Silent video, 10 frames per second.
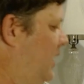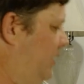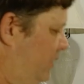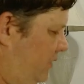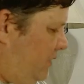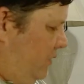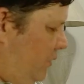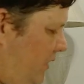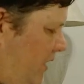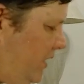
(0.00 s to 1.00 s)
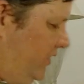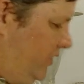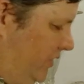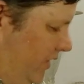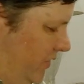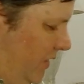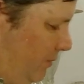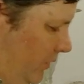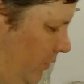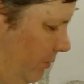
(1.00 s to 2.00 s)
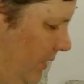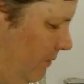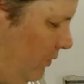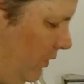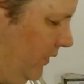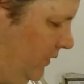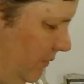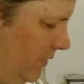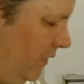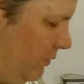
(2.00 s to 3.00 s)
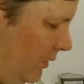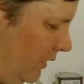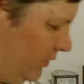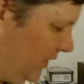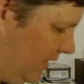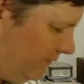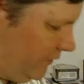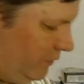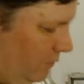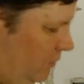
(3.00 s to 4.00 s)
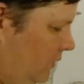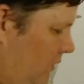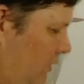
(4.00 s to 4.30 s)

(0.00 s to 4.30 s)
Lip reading: Kind of, the one kind of sticks up a little bit more than some of the other models I have too.